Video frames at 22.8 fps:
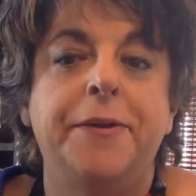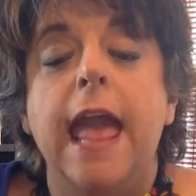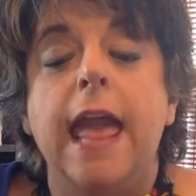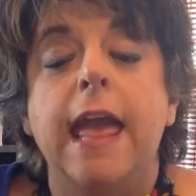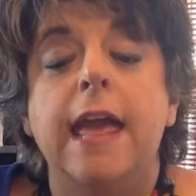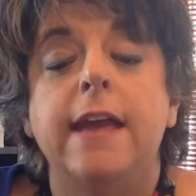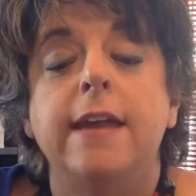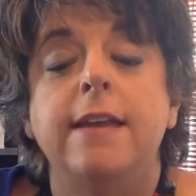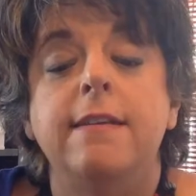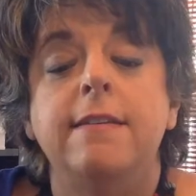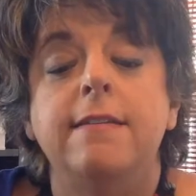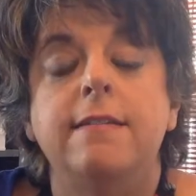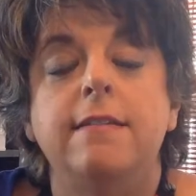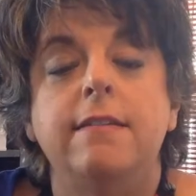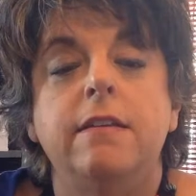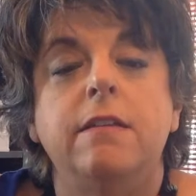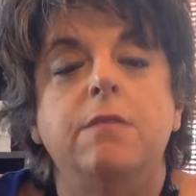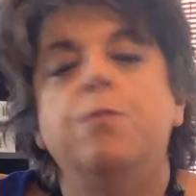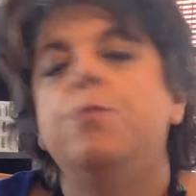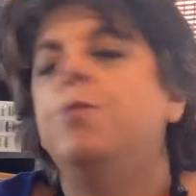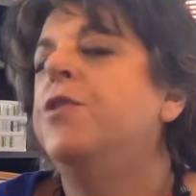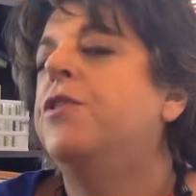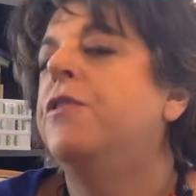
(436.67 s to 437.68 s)
and
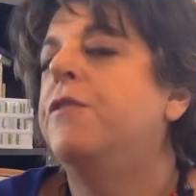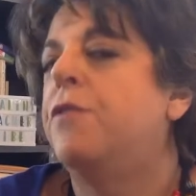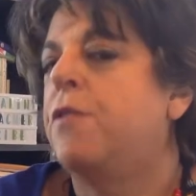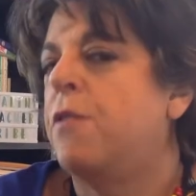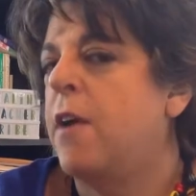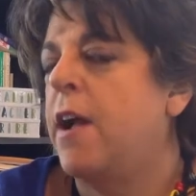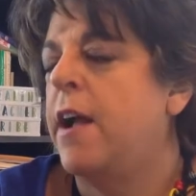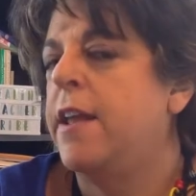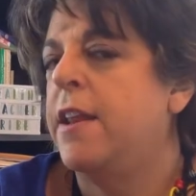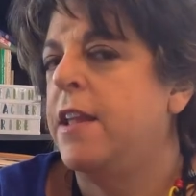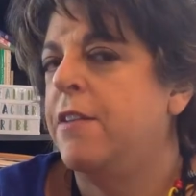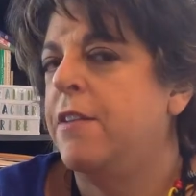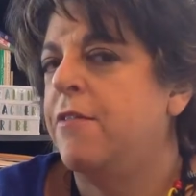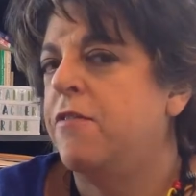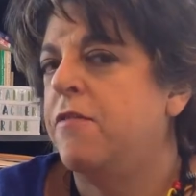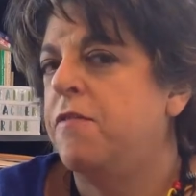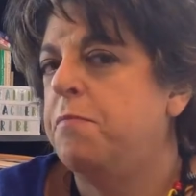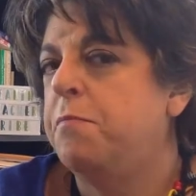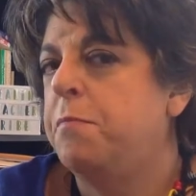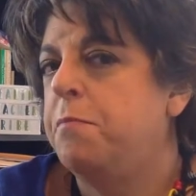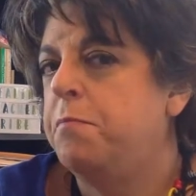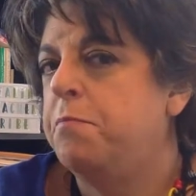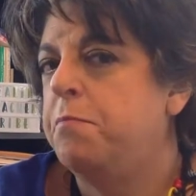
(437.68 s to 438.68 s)
with a variety of
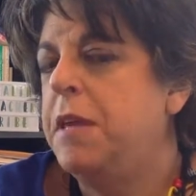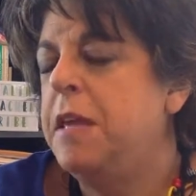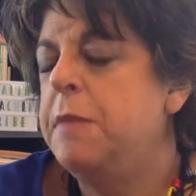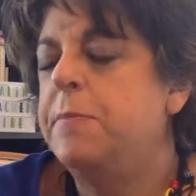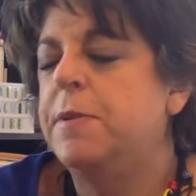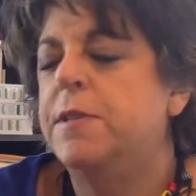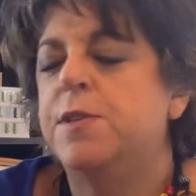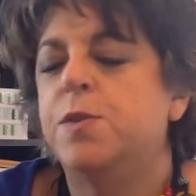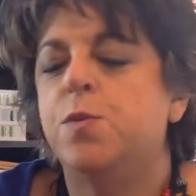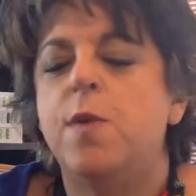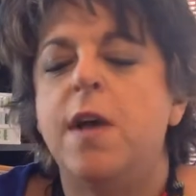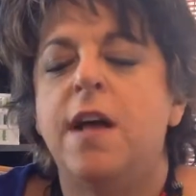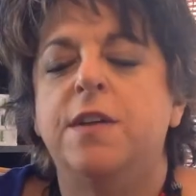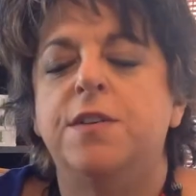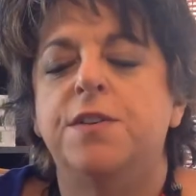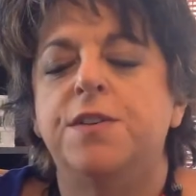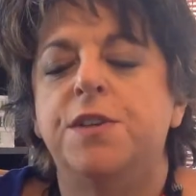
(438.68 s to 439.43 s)
people as well.